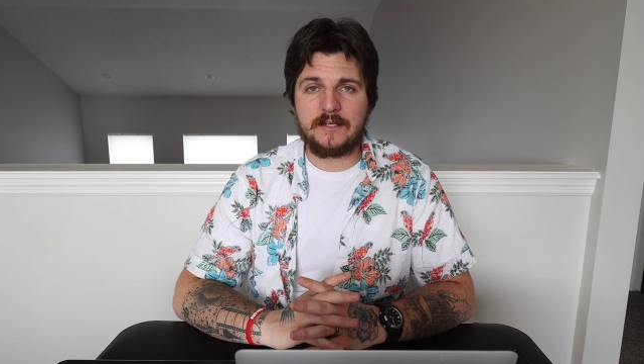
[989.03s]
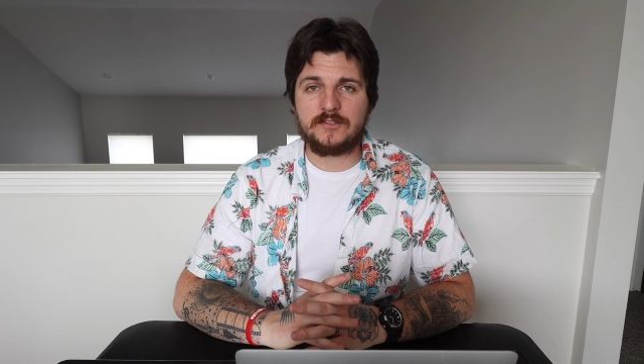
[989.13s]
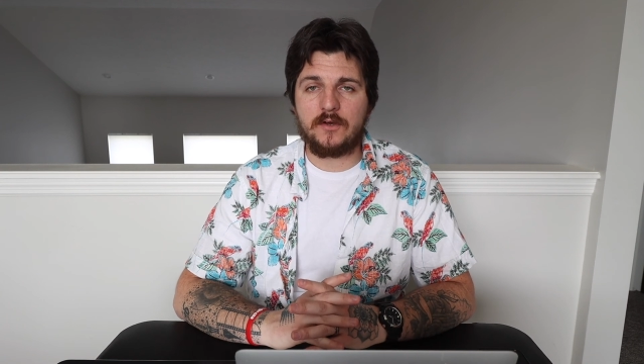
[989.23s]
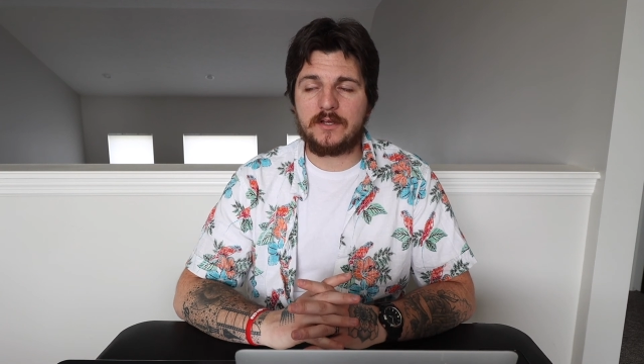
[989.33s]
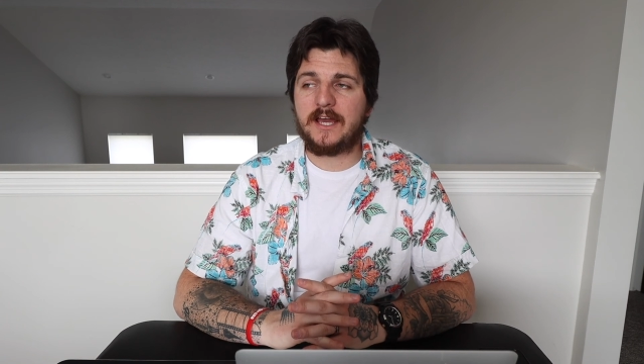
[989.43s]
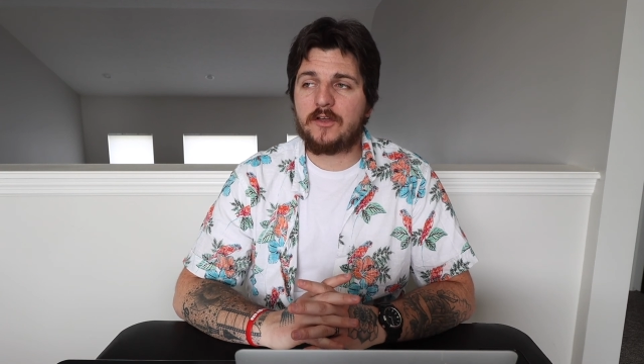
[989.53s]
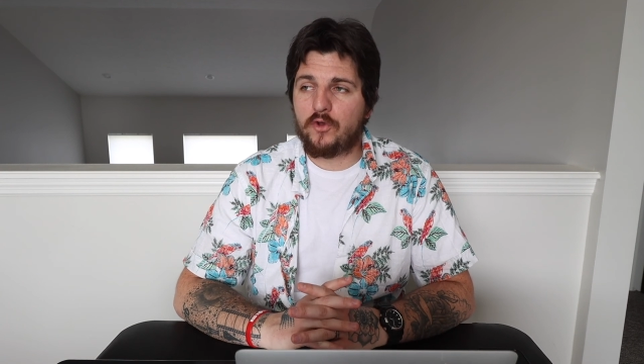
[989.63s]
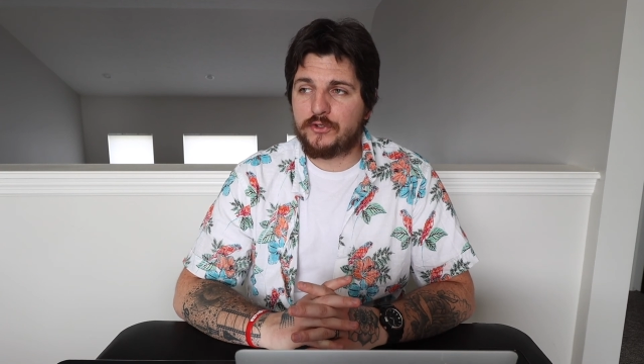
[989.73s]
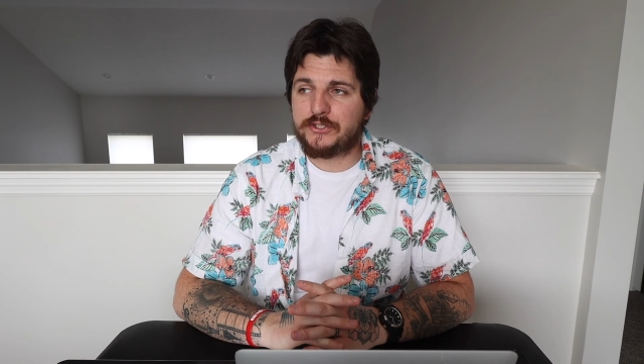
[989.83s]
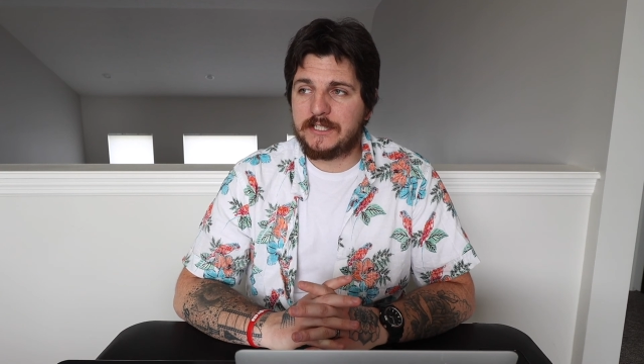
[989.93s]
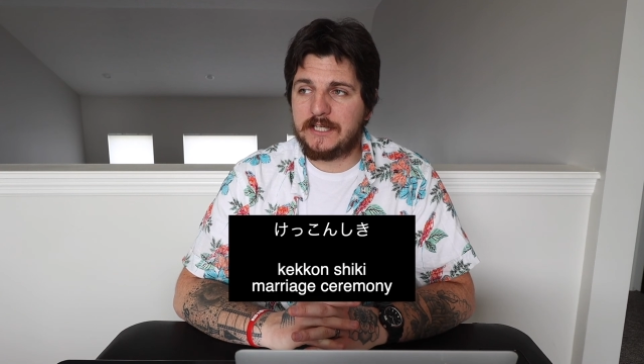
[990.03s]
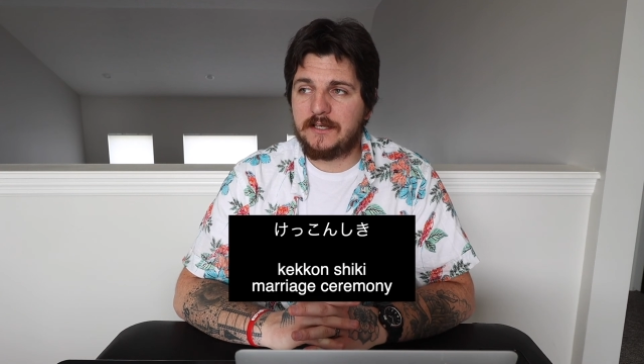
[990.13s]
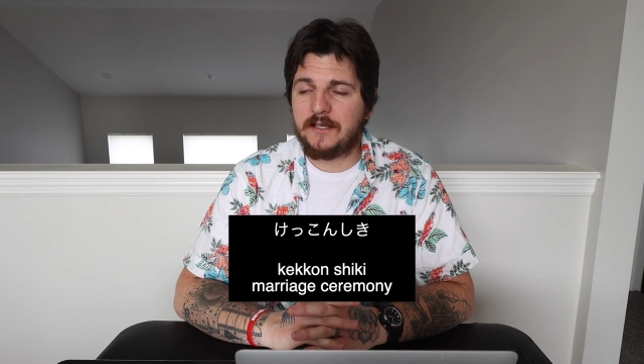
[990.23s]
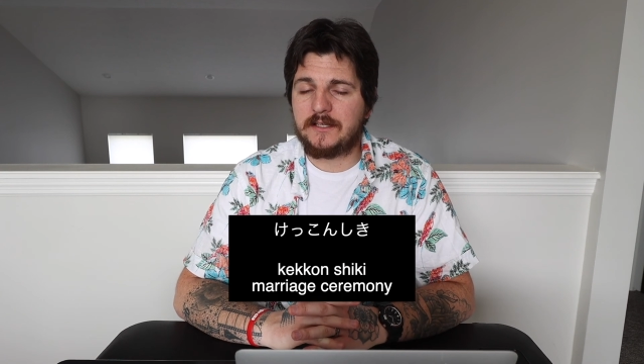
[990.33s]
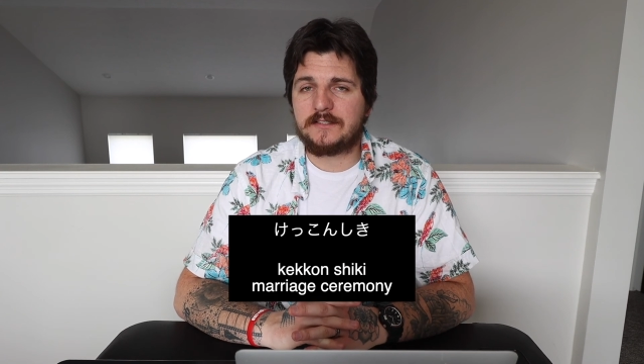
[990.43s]
So kekkon
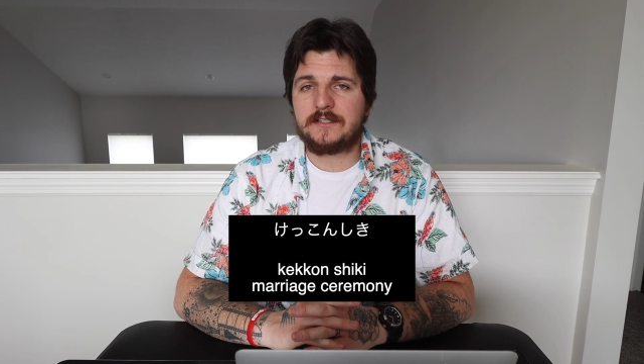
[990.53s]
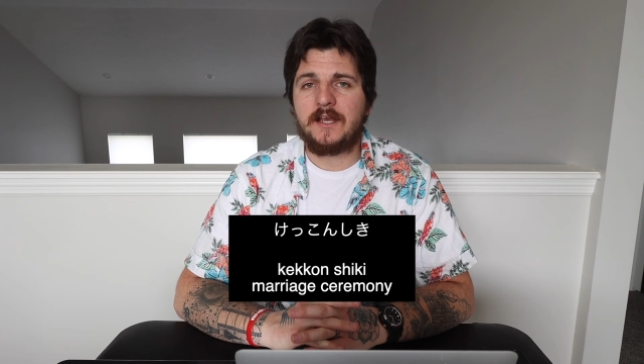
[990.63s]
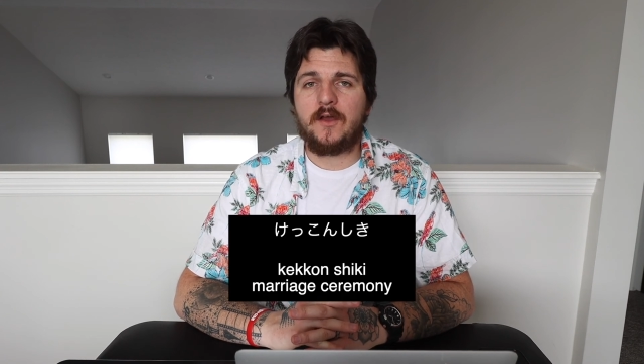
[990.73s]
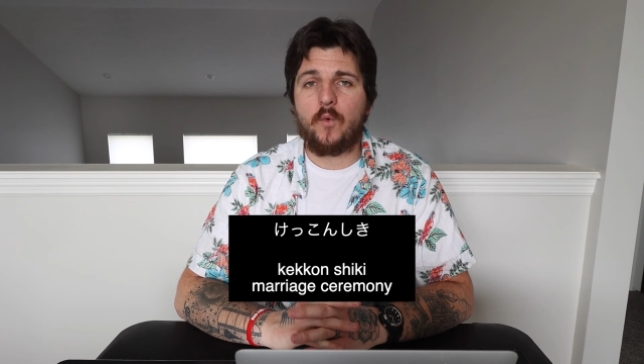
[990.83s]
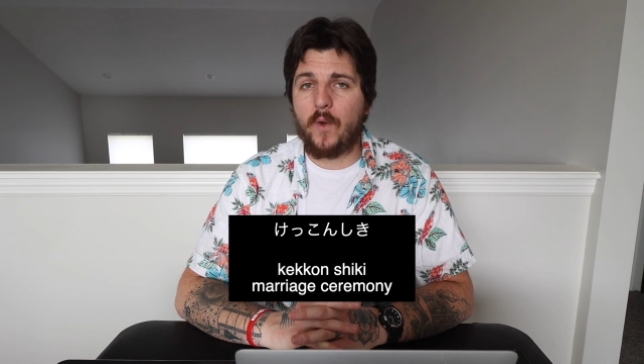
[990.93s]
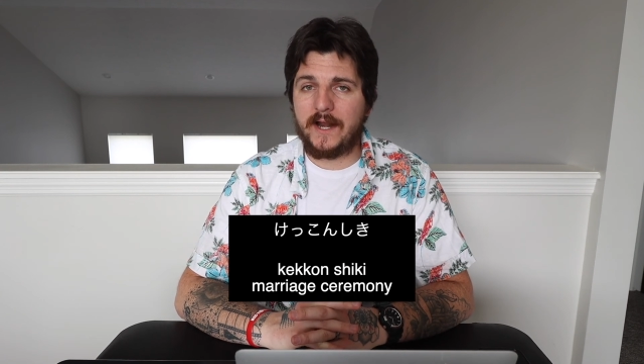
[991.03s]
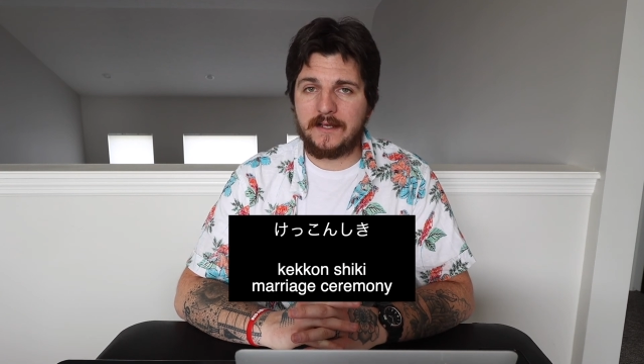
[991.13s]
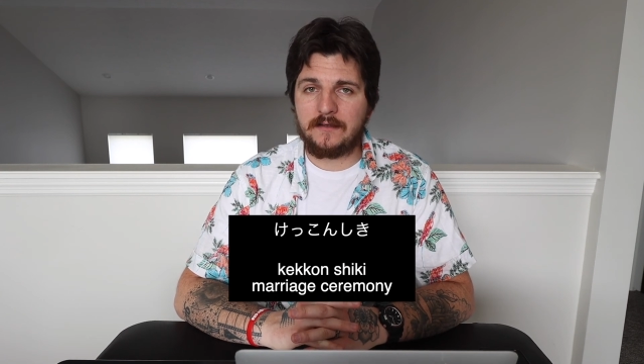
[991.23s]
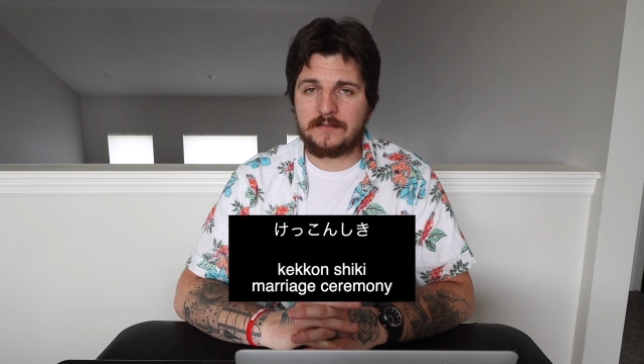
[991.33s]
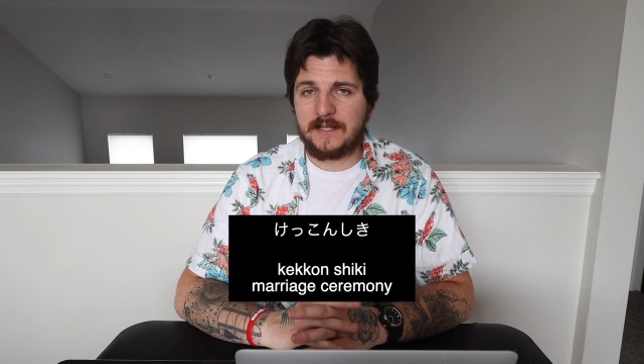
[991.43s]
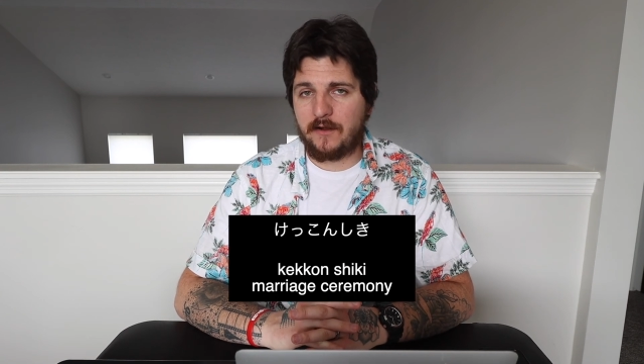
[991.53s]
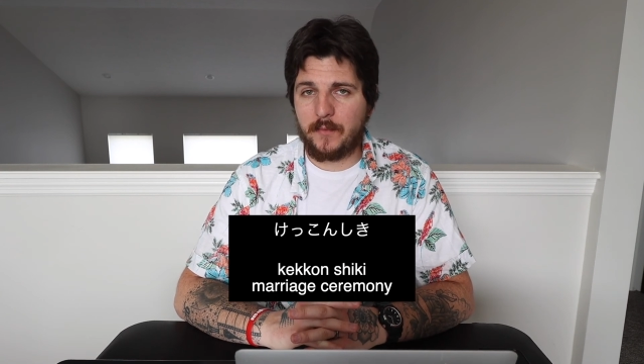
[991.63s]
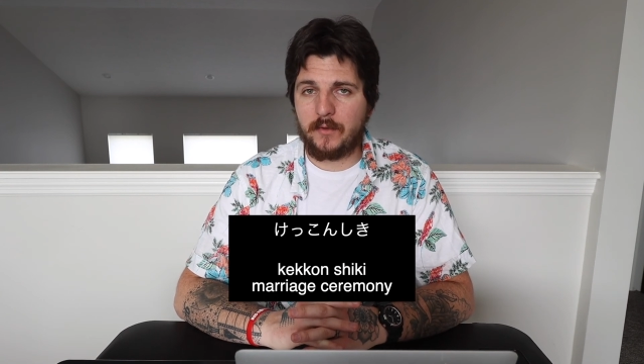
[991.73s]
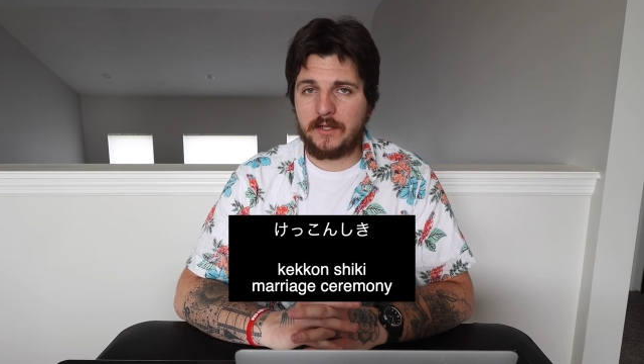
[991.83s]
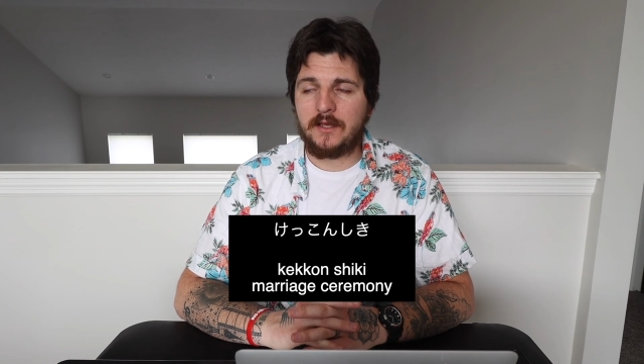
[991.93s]
shiki is wedding
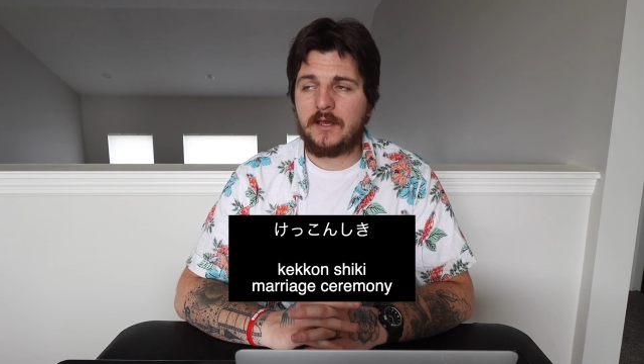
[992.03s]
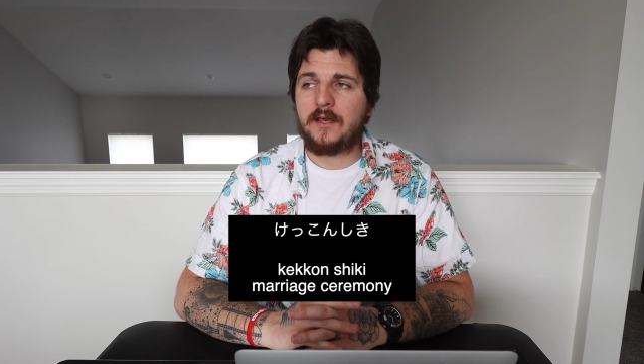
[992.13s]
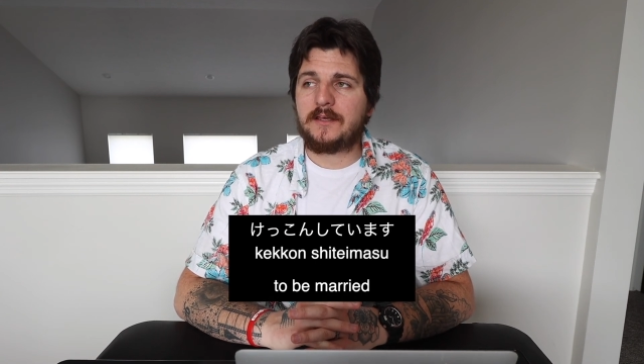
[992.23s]
ceremony.